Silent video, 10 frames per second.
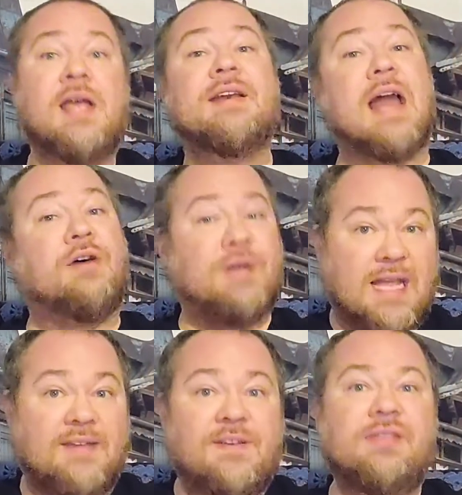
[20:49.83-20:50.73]
Now,
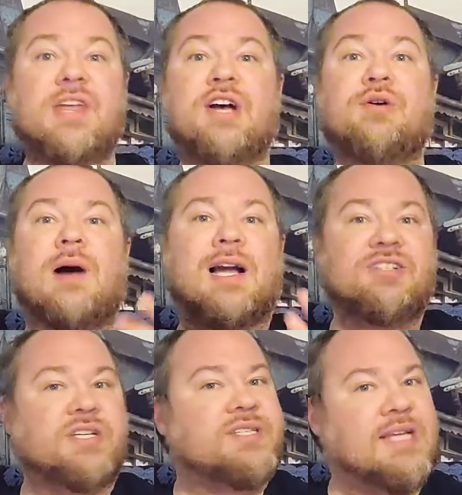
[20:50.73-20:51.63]
even though I
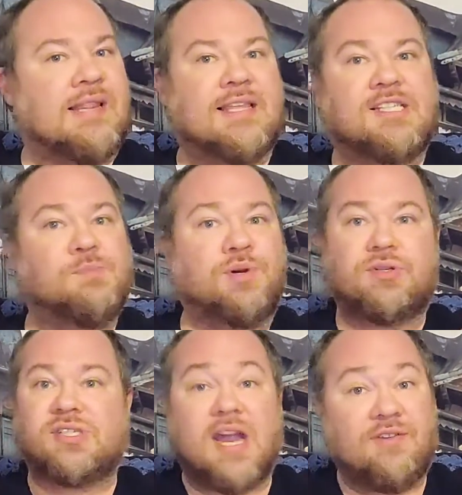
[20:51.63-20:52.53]
just said this book
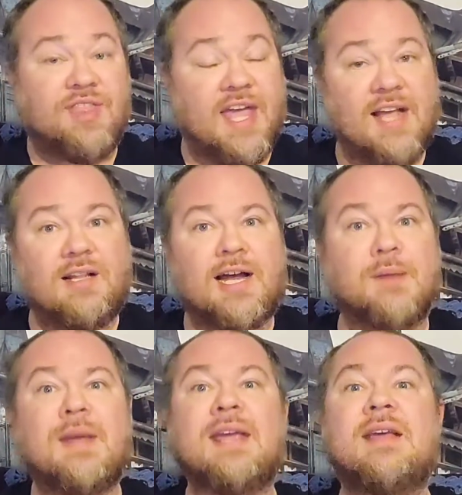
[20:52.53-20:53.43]
scared the hell out
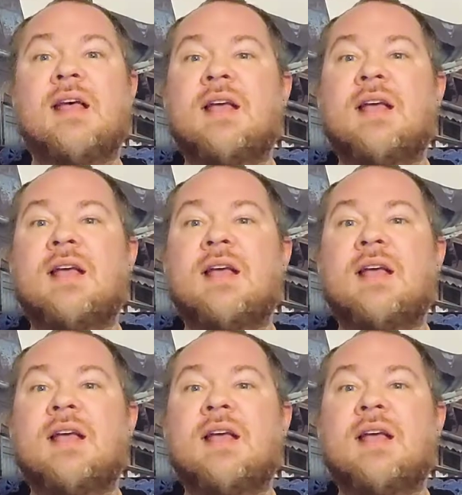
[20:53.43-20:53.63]
of me,